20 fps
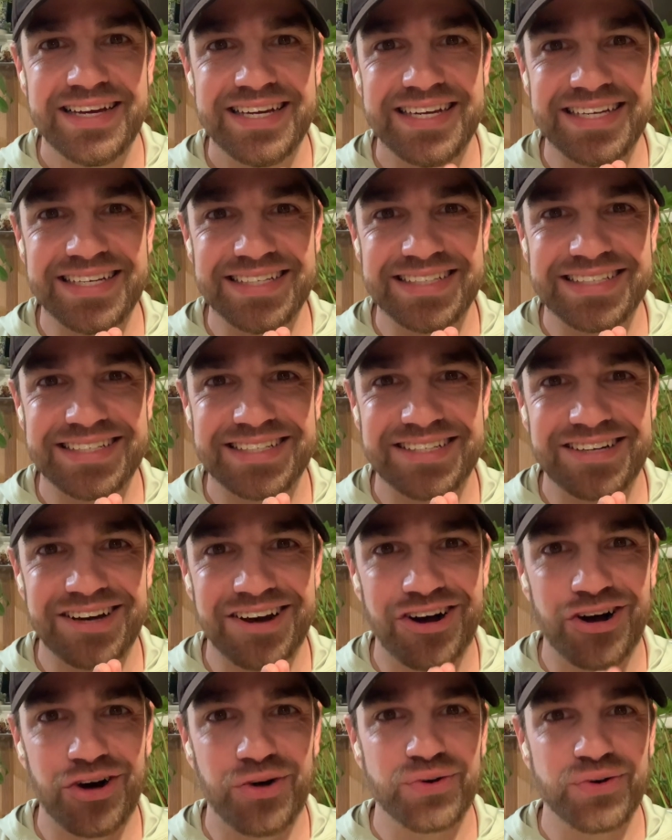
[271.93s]
is to
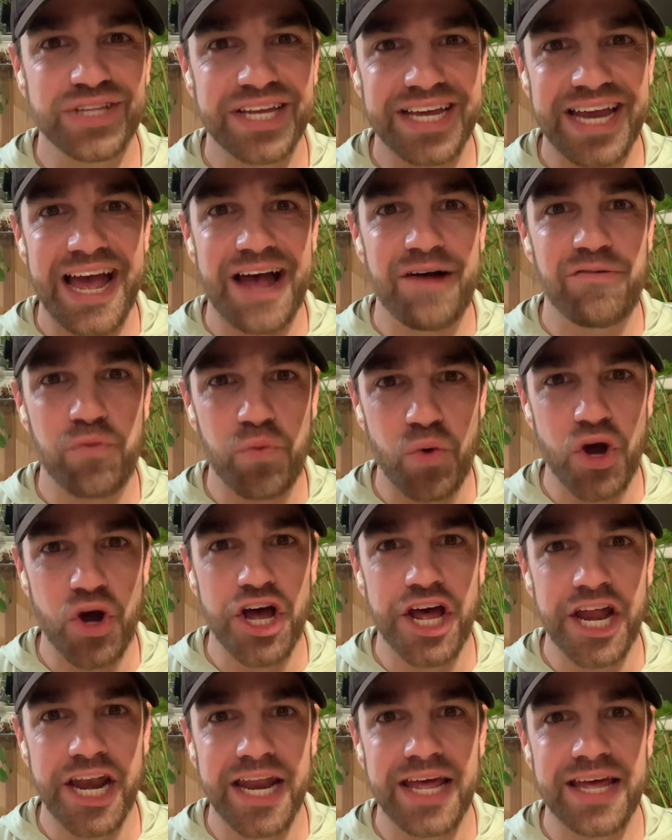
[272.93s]
only have
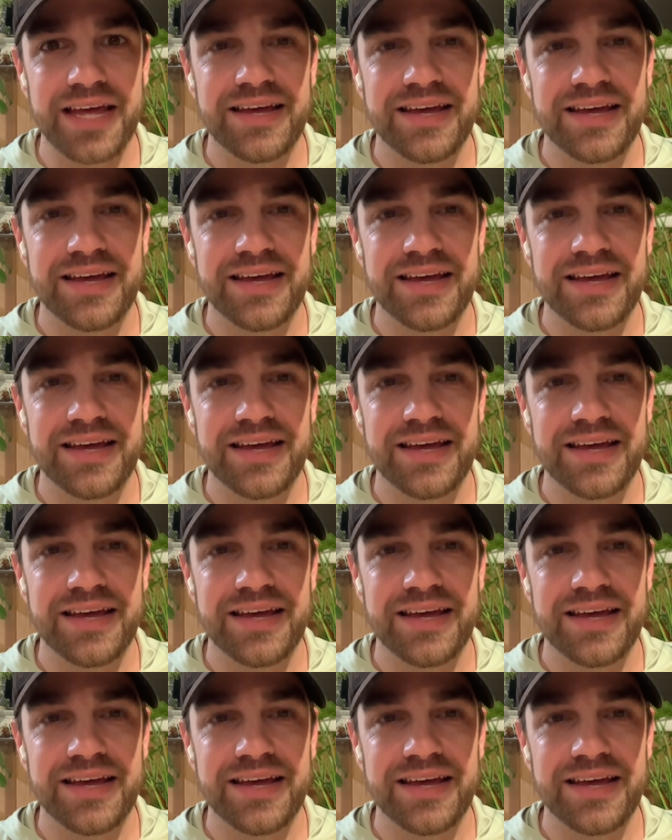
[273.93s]
one